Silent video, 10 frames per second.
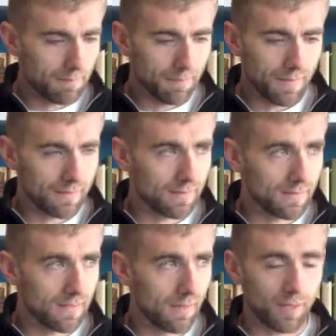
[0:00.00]
But
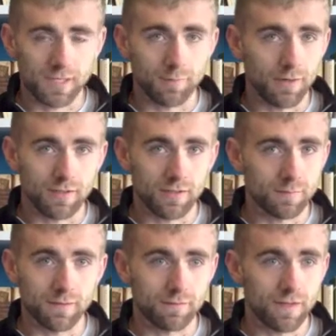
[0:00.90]
yeah, my experience here has
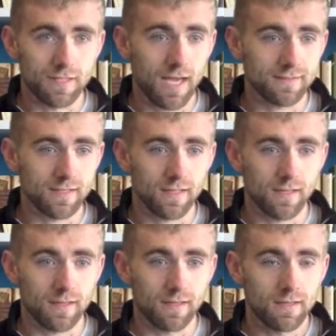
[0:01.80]
been fantastic.
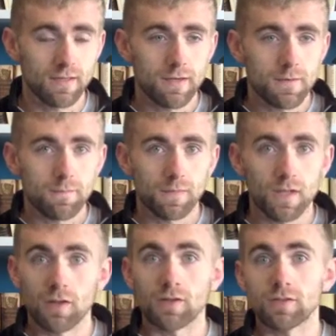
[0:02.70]

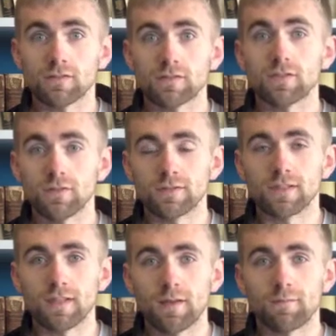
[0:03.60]
The other students
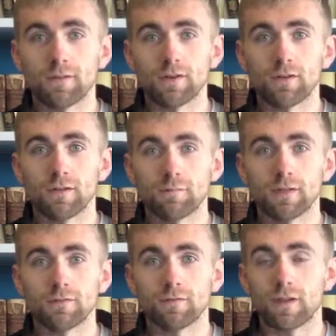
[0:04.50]
in the MPhil have
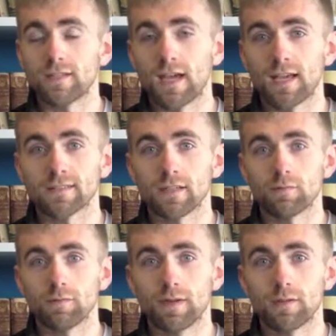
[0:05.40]
been fantastic.
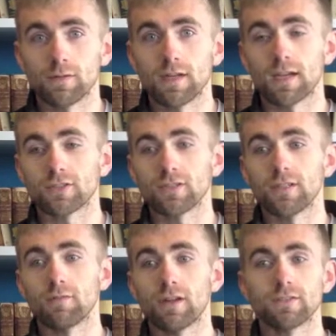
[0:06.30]
We've been able to
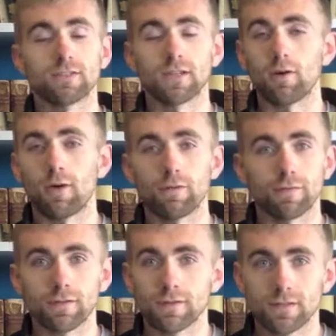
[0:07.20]
actually arrange to go out
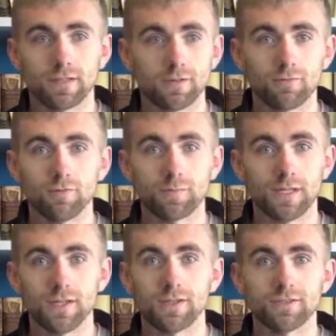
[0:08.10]
for, you know, group
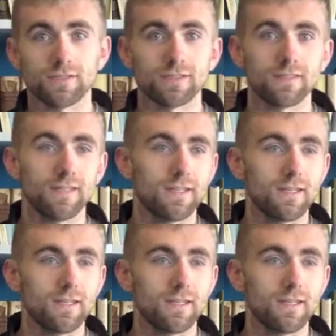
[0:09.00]
dinners and